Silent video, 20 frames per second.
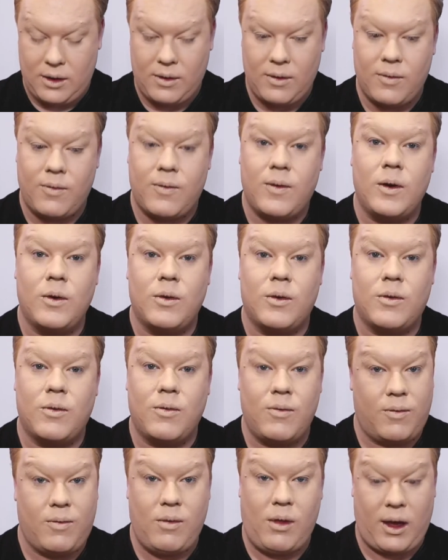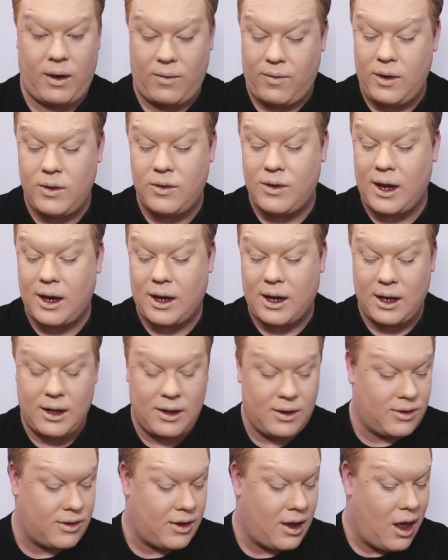few
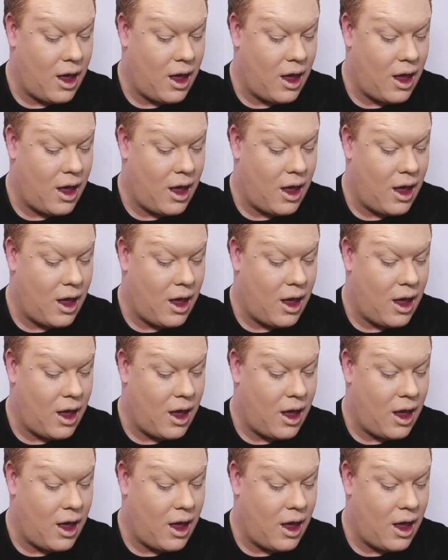seconds